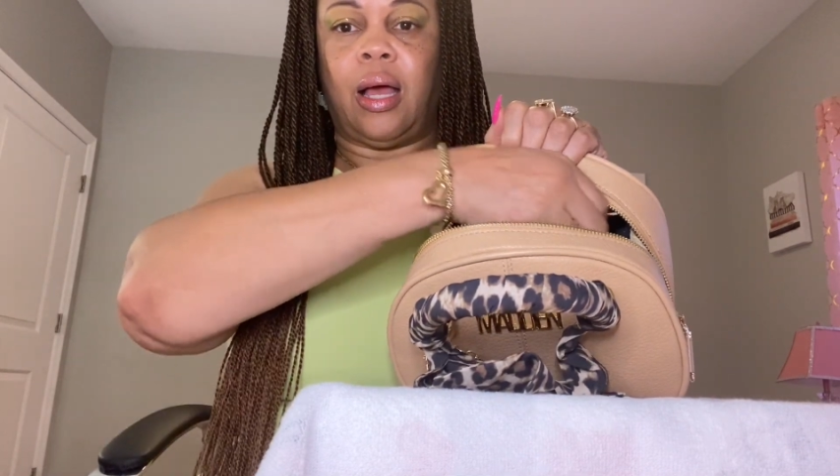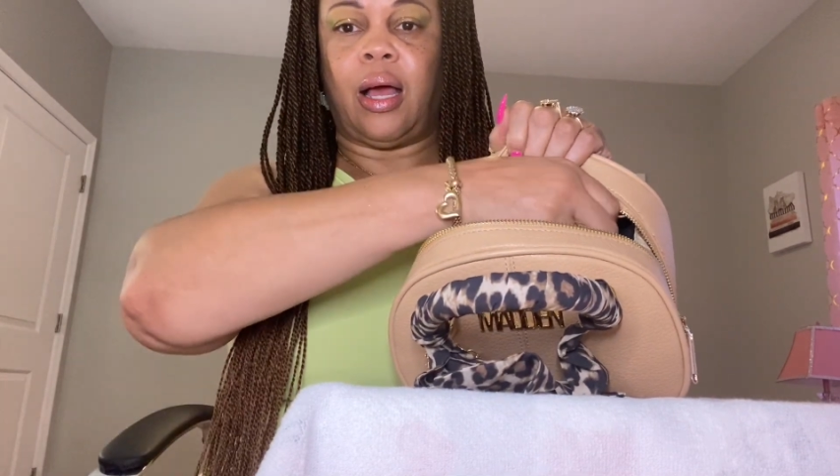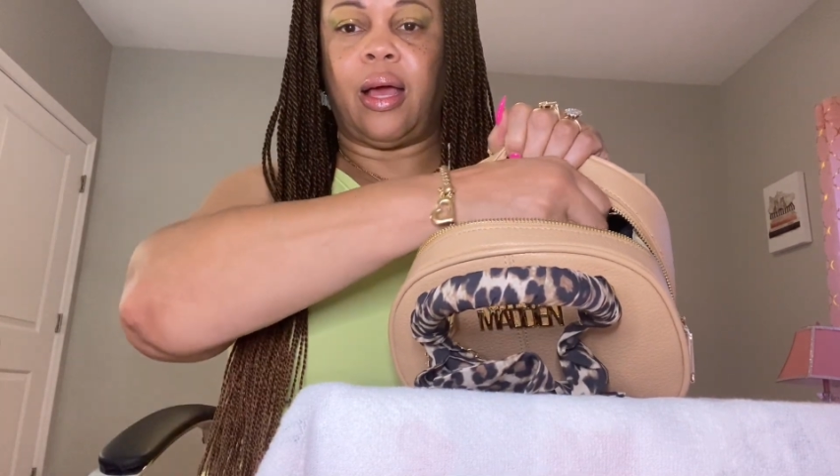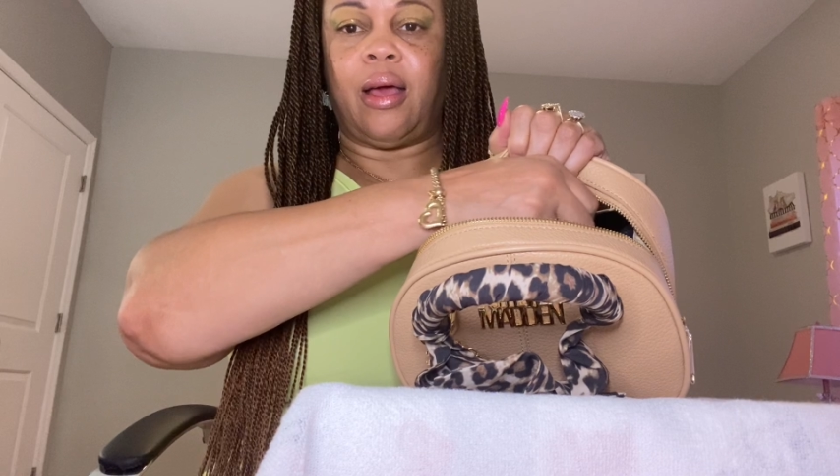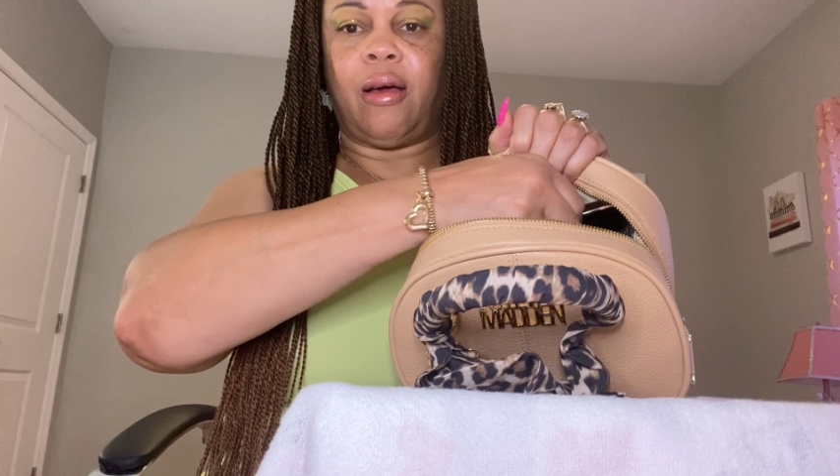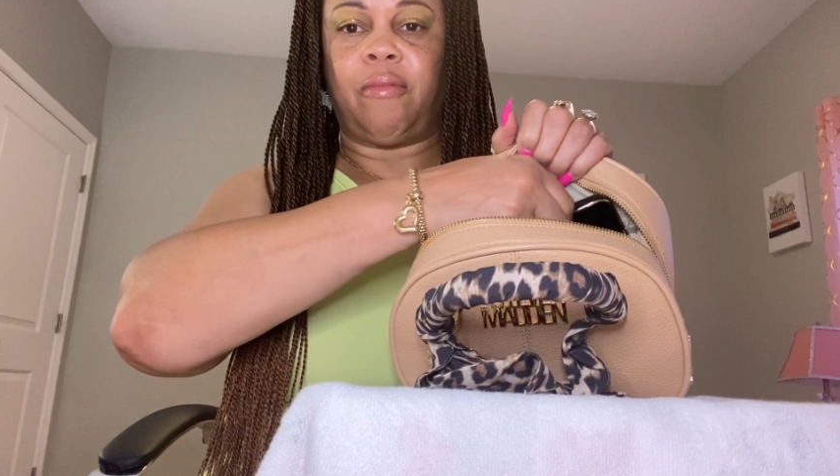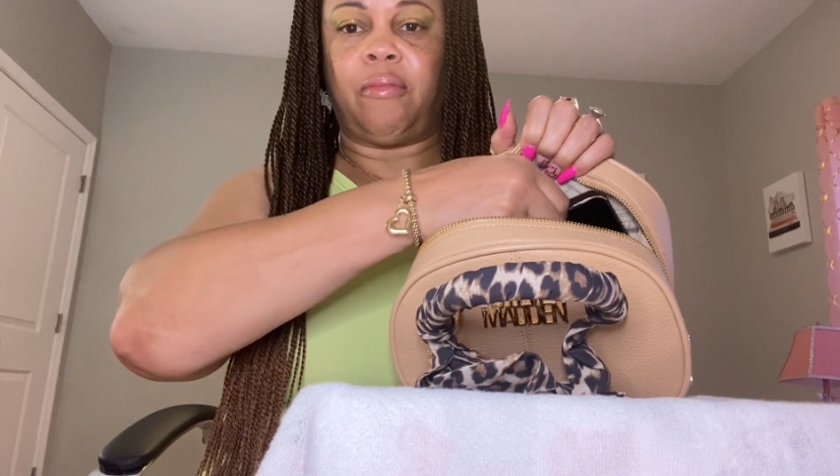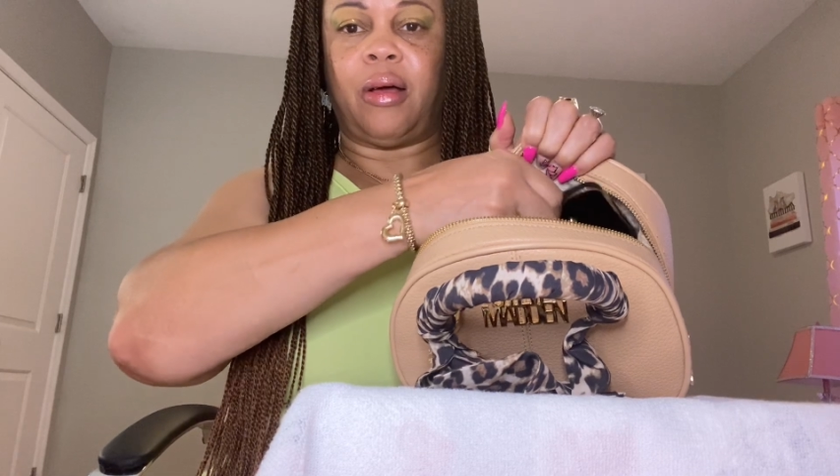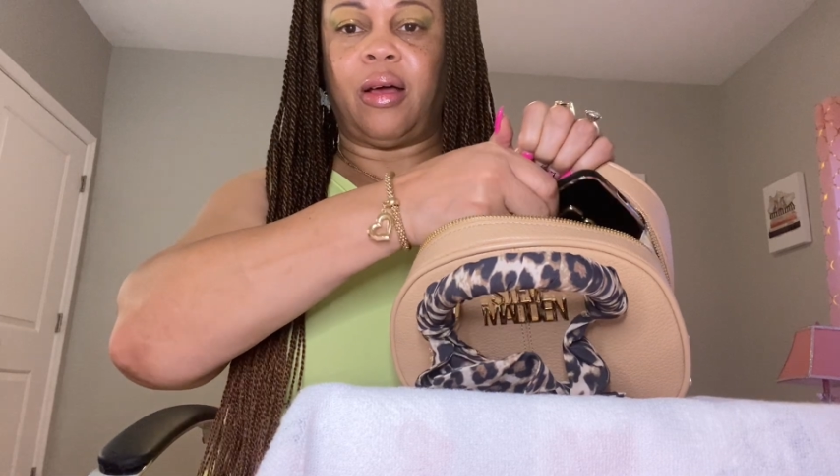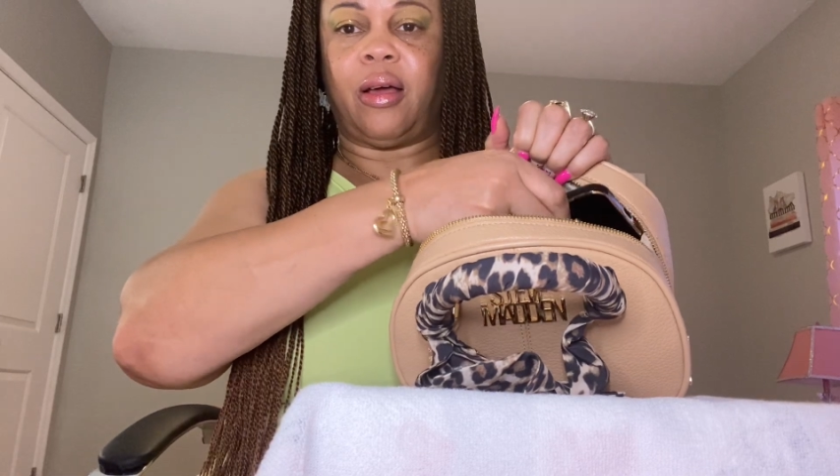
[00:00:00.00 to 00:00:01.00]
I have
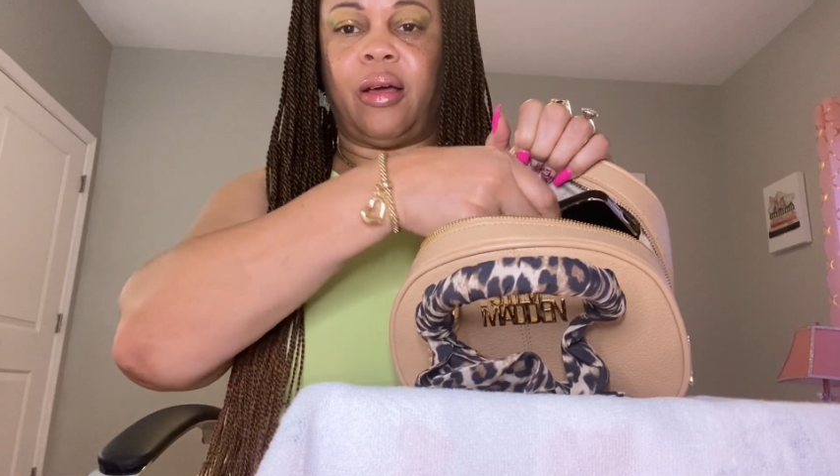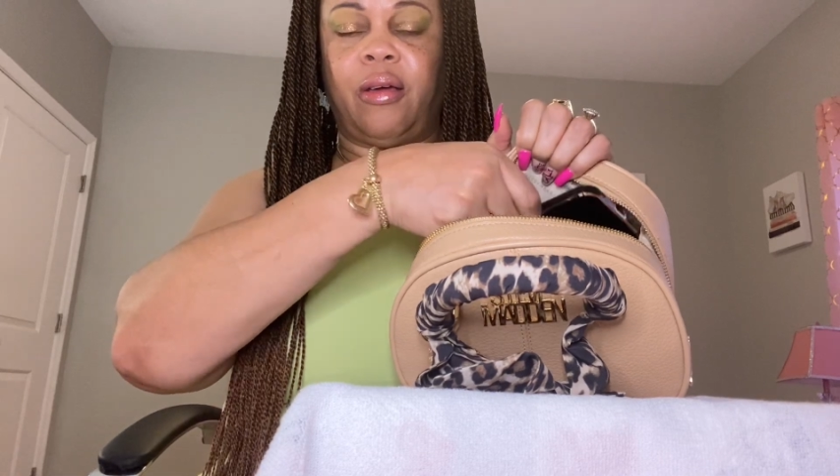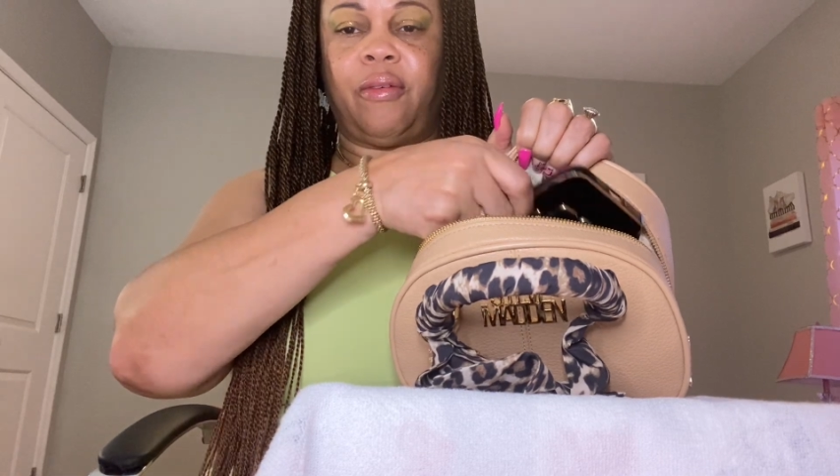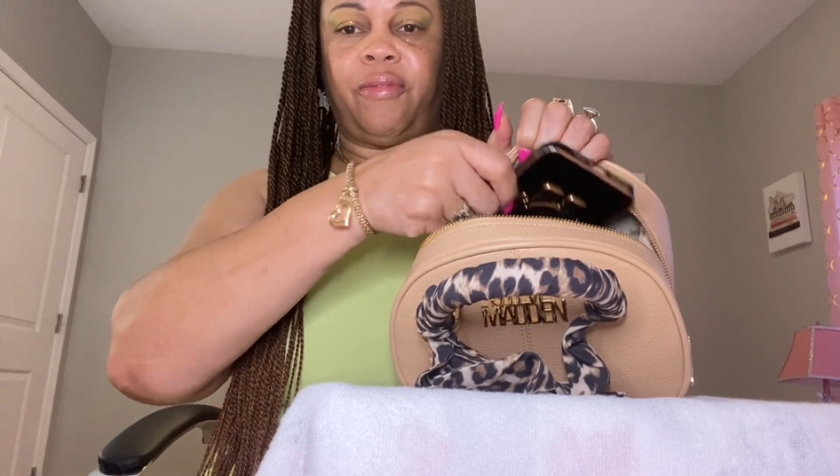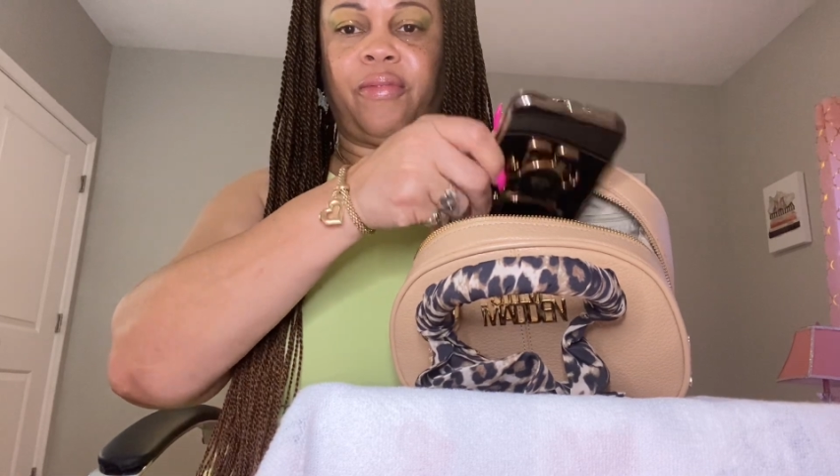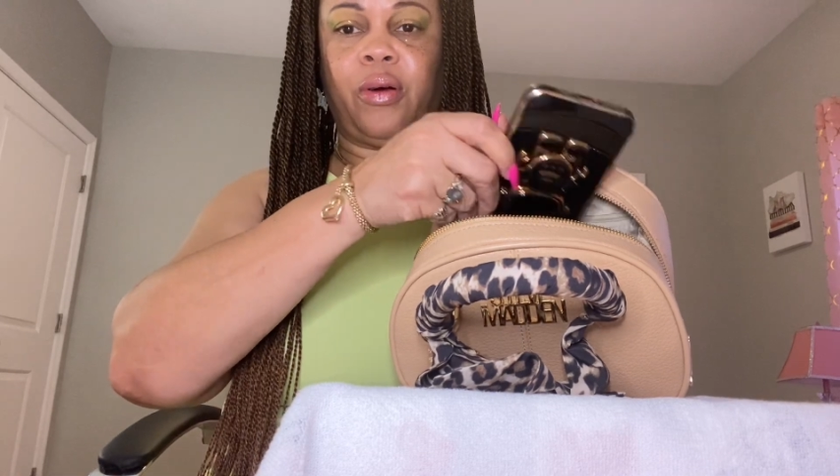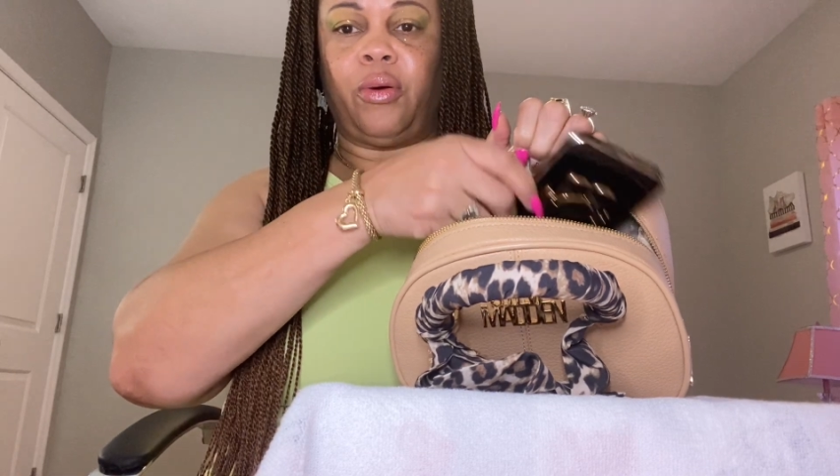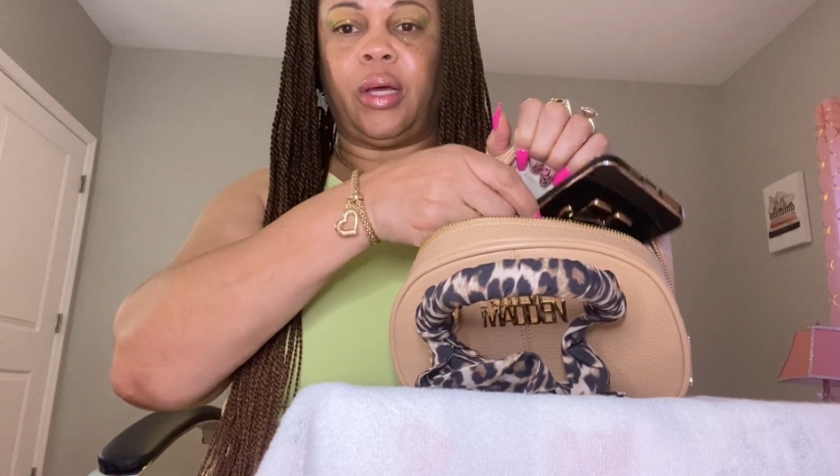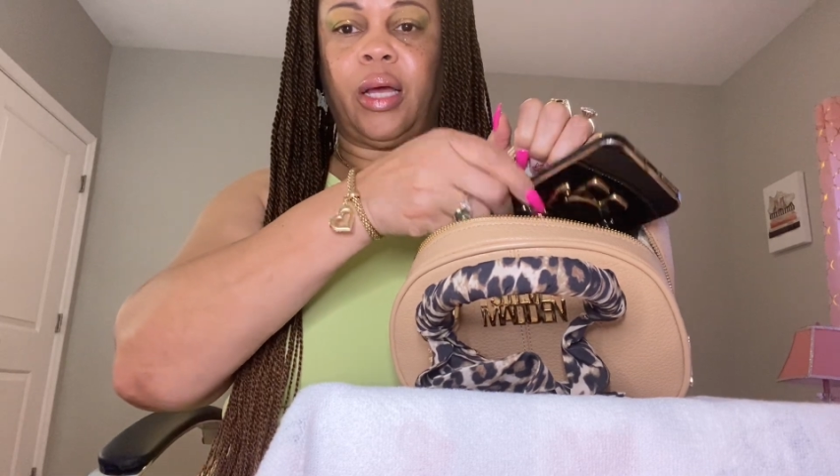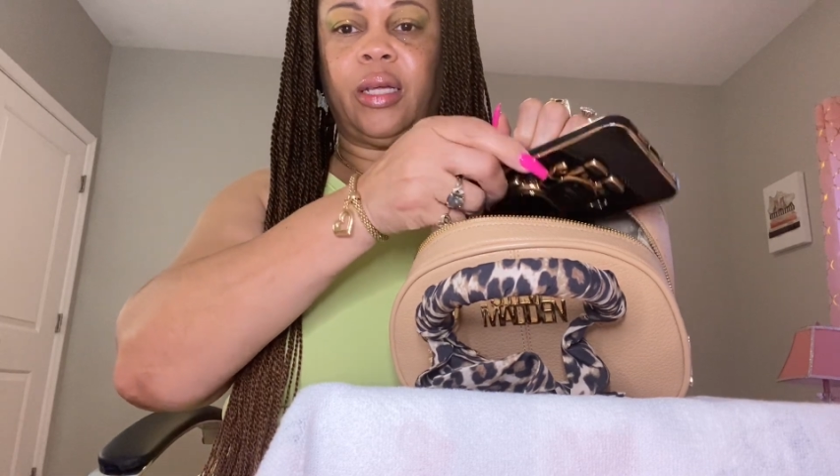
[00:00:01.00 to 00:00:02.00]
my
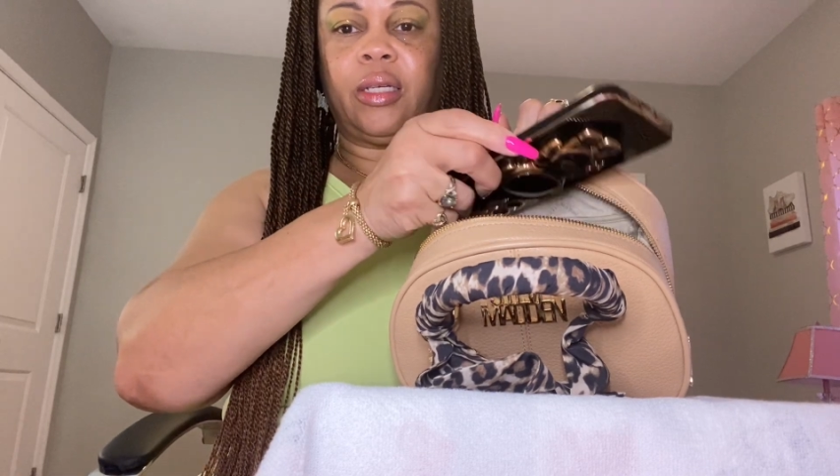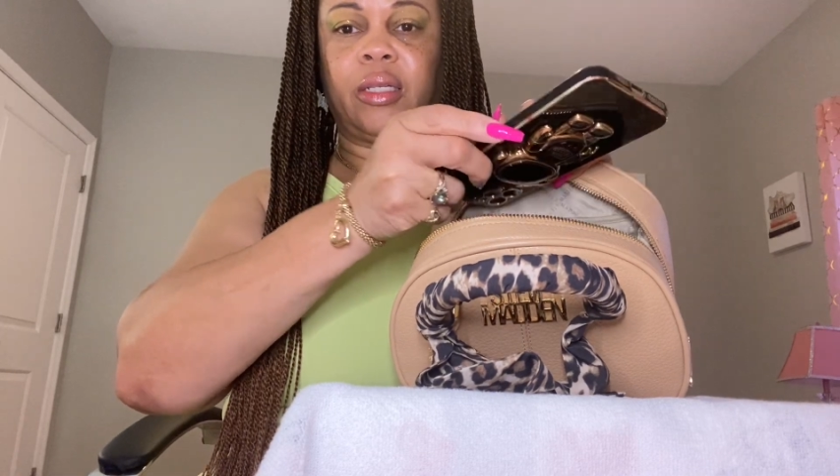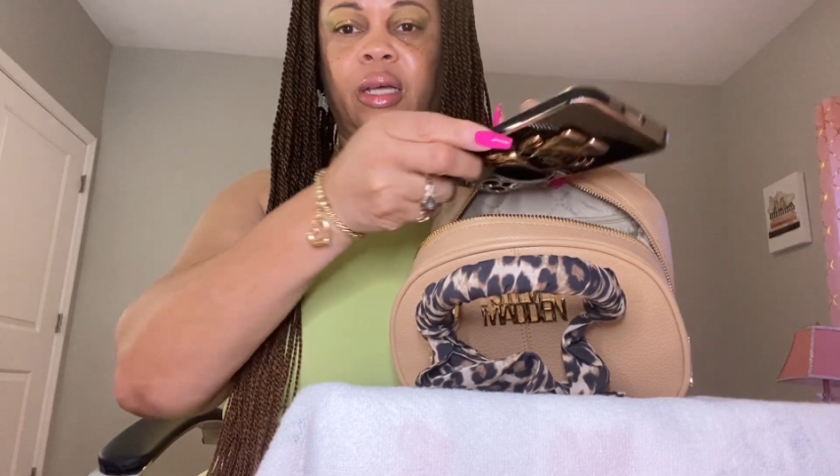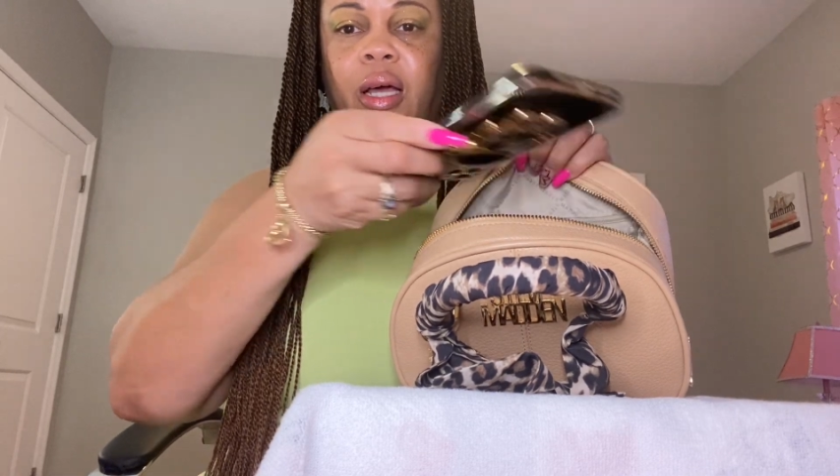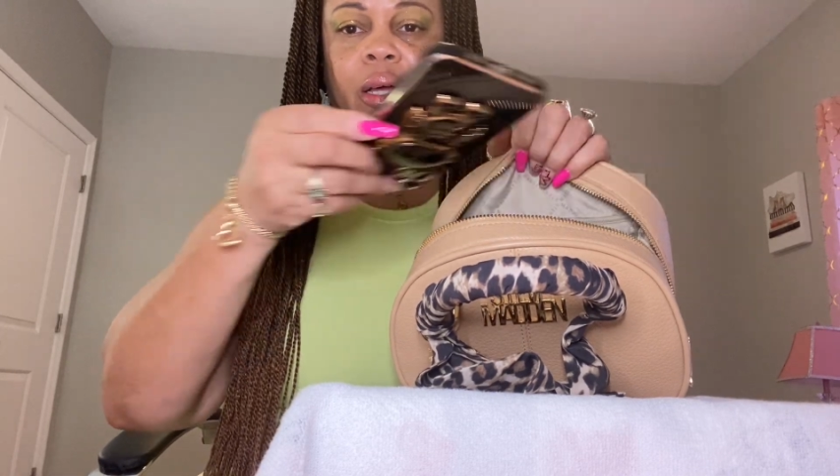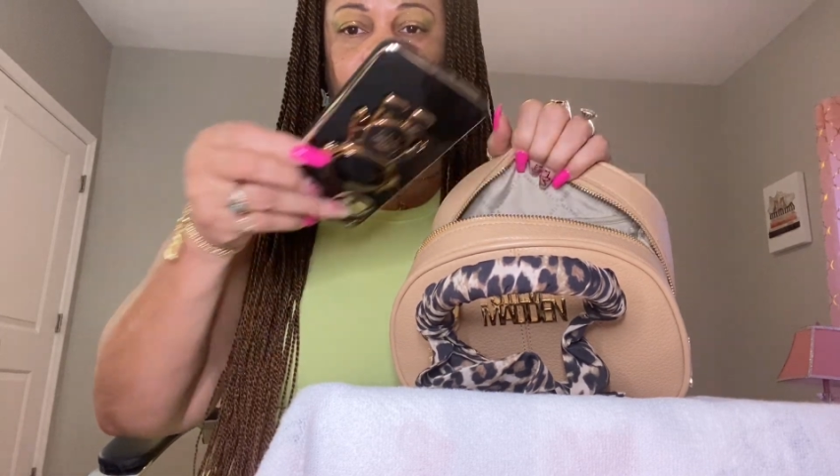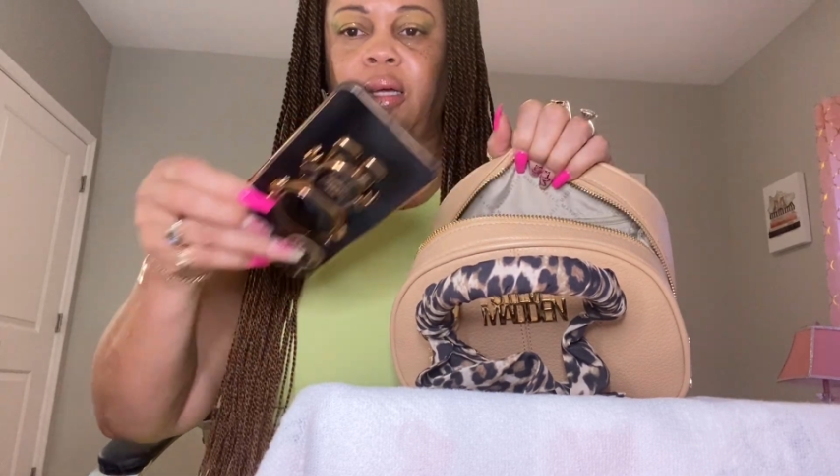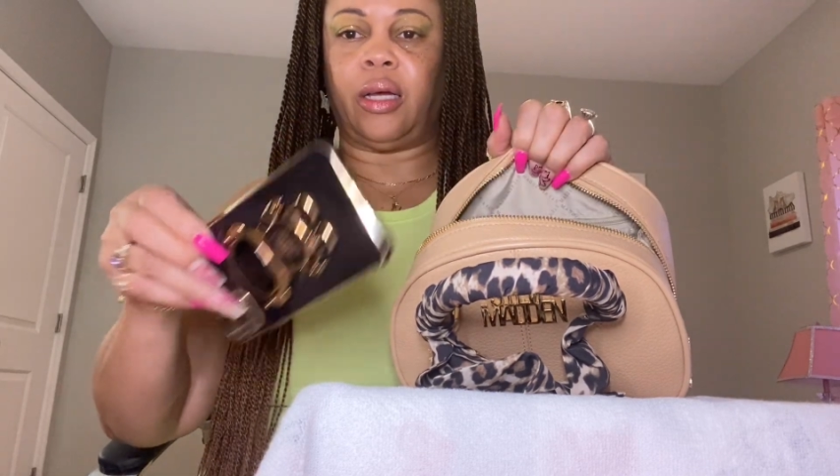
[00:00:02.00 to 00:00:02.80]
phone case because I,